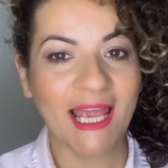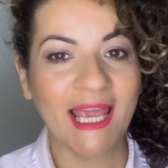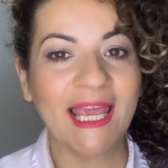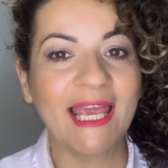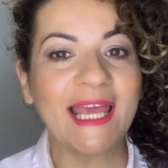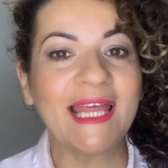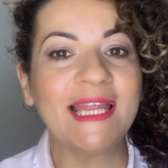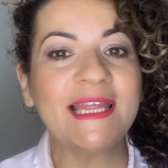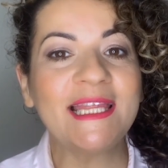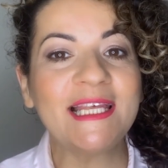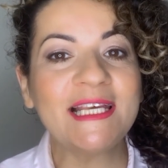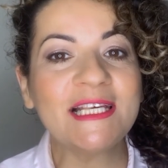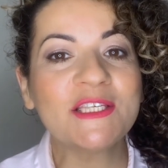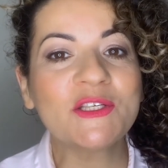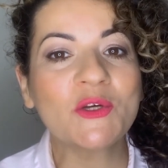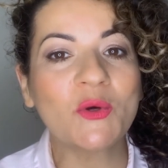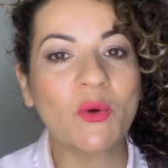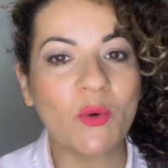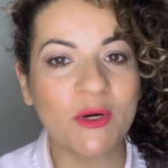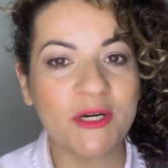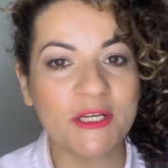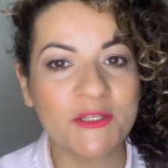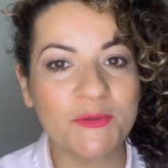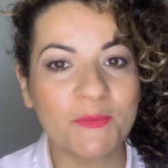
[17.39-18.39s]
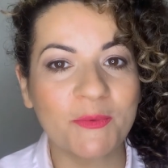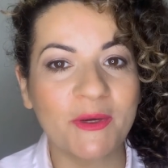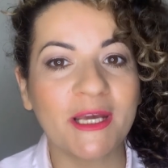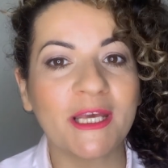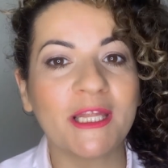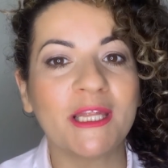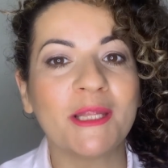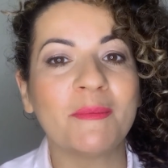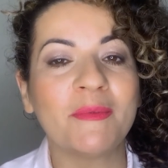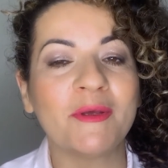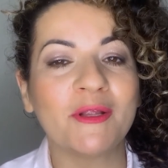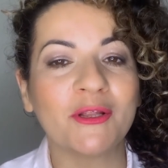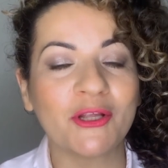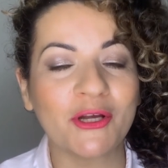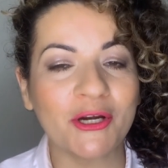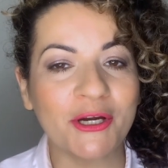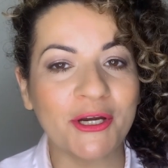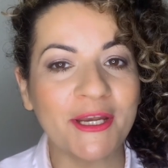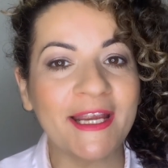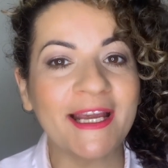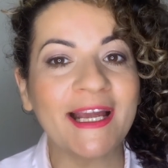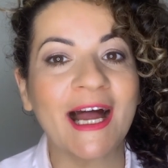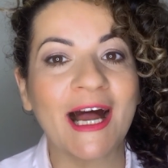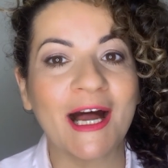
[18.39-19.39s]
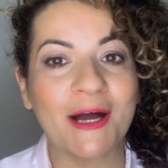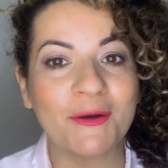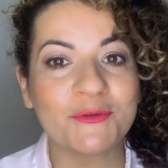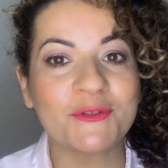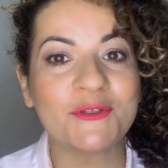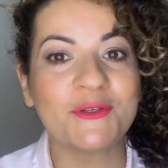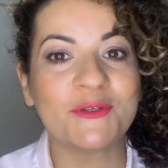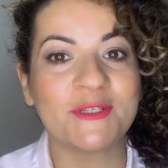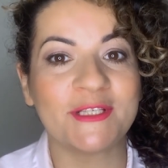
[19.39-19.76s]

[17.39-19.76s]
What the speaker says: In this course, we're going to be learning how to